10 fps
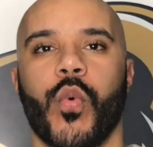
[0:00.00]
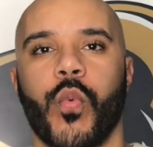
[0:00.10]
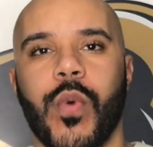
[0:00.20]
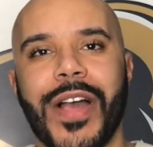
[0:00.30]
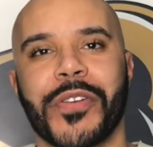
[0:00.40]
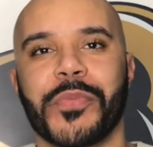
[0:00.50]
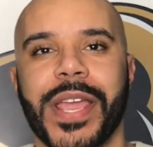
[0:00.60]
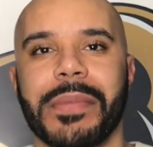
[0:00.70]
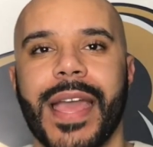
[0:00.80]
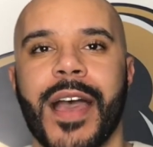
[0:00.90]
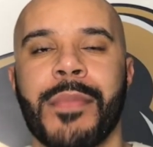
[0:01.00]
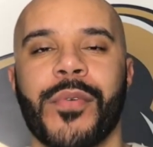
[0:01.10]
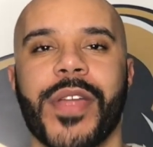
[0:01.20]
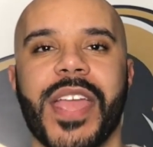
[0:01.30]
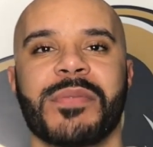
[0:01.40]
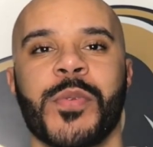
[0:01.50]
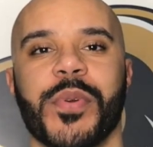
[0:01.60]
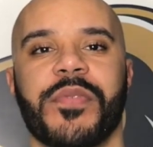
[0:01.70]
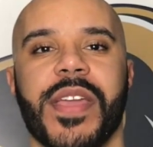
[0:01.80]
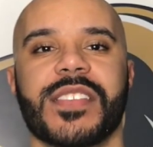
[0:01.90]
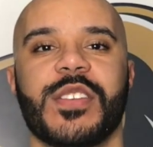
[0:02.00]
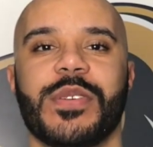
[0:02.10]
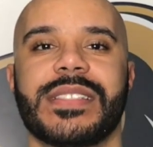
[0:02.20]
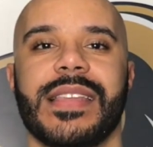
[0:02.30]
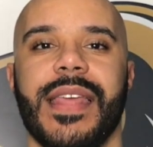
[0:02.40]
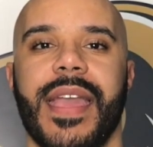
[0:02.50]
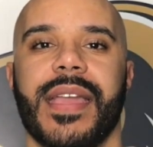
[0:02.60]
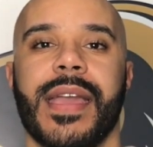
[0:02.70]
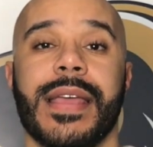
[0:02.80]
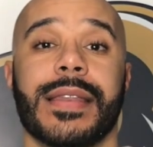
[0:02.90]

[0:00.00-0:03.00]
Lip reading: Welcome Ramley, how are my Rams super fans doing today?